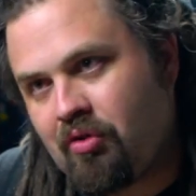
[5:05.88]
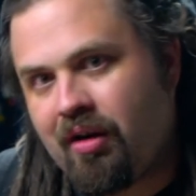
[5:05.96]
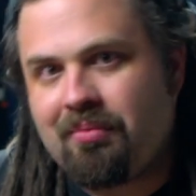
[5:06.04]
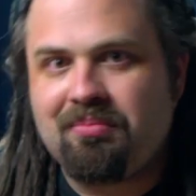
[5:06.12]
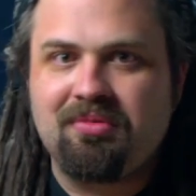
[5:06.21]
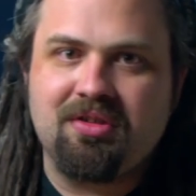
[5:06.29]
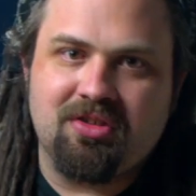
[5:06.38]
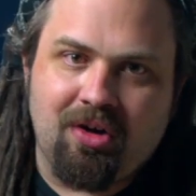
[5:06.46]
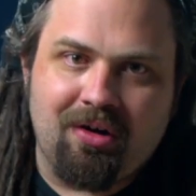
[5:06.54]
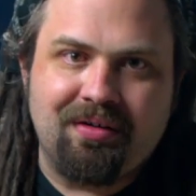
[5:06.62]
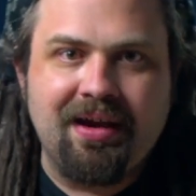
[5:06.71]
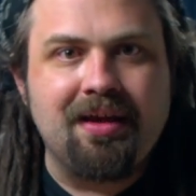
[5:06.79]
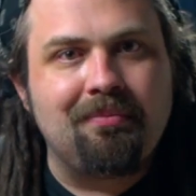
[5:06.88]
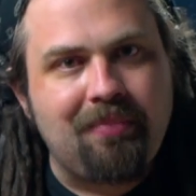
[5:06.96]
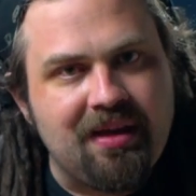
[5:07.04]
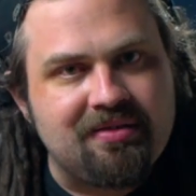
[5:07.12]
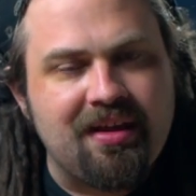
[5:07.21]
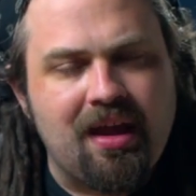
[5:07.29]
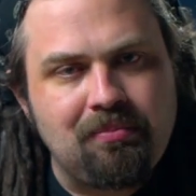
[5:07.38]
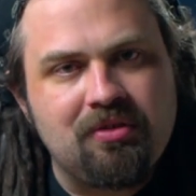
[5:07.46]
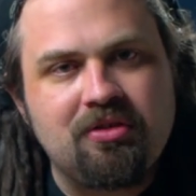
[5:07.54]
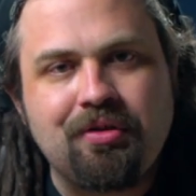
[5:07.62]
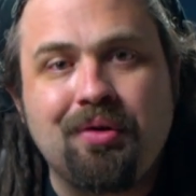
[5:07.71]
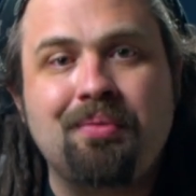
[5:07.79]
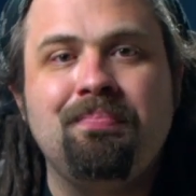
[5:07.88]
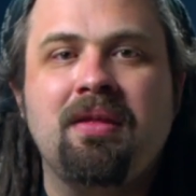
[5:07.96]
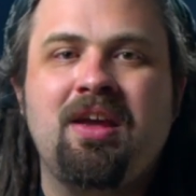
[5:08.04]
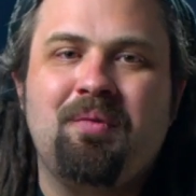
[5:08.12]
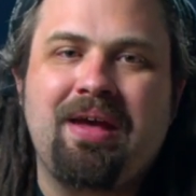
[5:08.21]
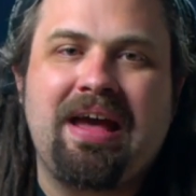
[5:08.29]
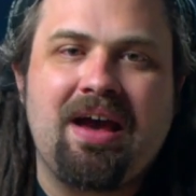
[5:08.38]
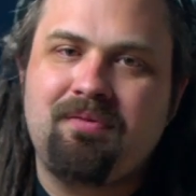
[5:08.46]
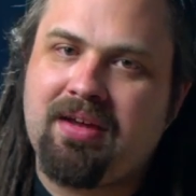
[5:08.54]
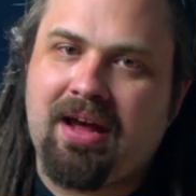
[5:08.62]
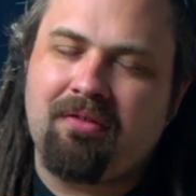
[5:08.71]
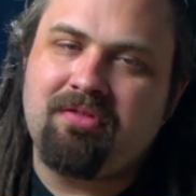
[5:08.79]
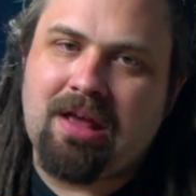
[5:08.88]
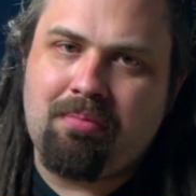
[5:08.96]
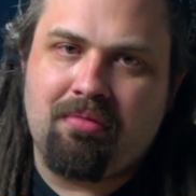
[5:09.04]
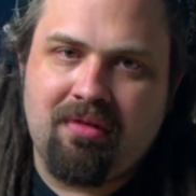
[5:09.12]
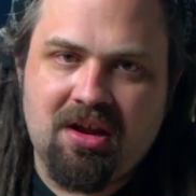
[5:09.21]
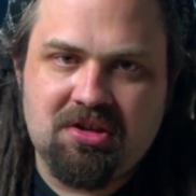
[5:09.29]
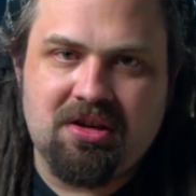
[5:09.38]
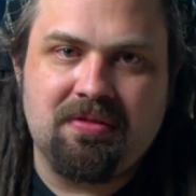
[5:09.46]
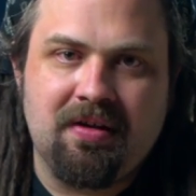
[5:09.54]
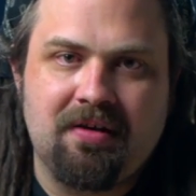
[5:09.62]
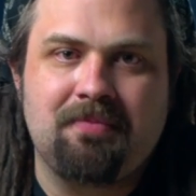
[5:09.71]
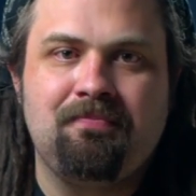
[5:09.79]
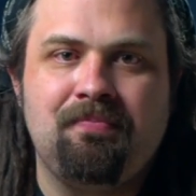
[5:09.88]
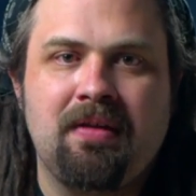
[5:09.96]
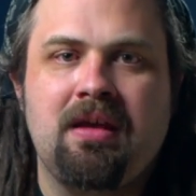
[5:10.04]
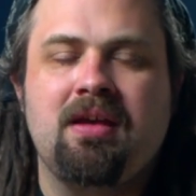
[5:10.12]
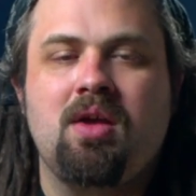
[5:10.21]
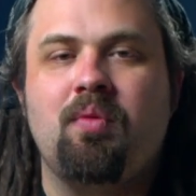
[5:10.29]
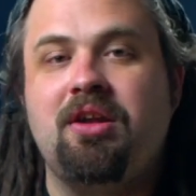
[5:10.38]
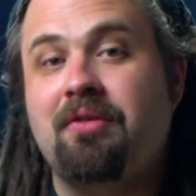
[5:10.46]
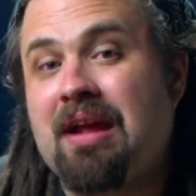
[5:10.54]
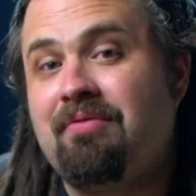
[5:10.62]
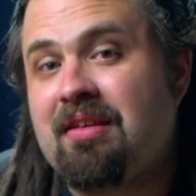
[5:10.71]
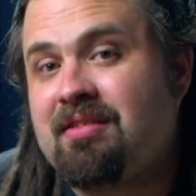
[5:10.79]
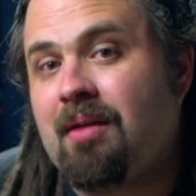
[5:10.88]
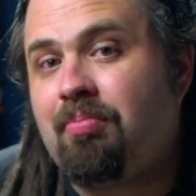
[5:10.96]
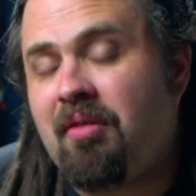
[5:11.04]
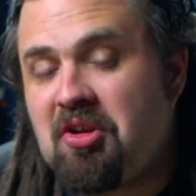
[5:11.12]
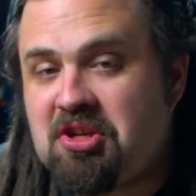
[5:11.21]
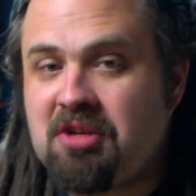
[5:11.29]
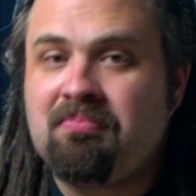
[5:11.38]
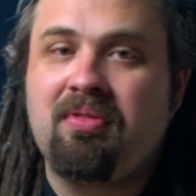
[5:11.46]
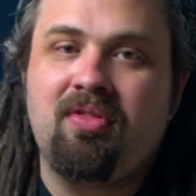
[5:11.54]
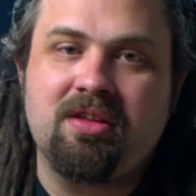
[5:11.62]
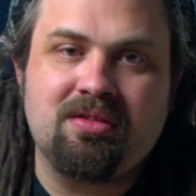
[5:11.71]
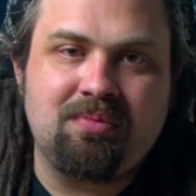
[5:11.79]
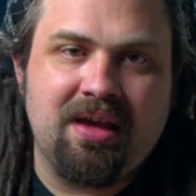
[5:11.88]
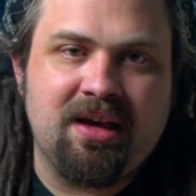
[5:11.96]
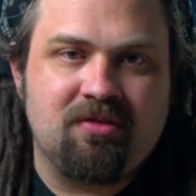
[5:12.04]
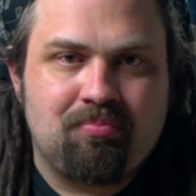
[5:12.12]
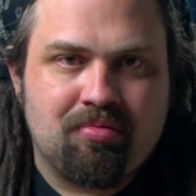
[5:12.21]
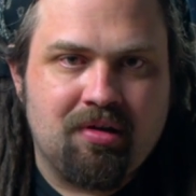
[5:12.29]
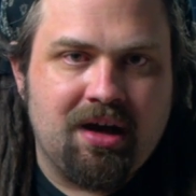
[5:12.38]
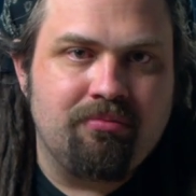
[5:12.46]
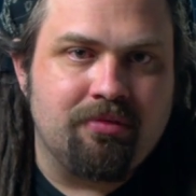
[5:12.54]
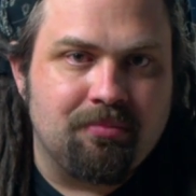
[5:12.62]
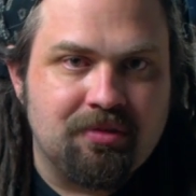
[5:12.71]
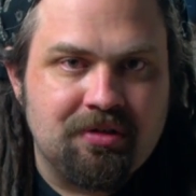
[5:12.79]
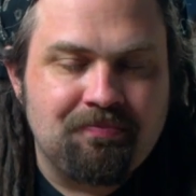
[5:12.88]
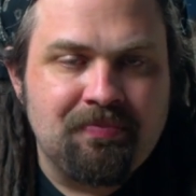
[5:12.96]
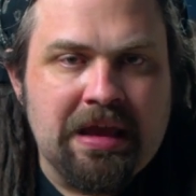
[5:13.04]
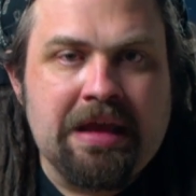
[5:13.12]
drums, guitar amp, bass amp, so we have to have separation there. If we don't have that separation, then we have problems.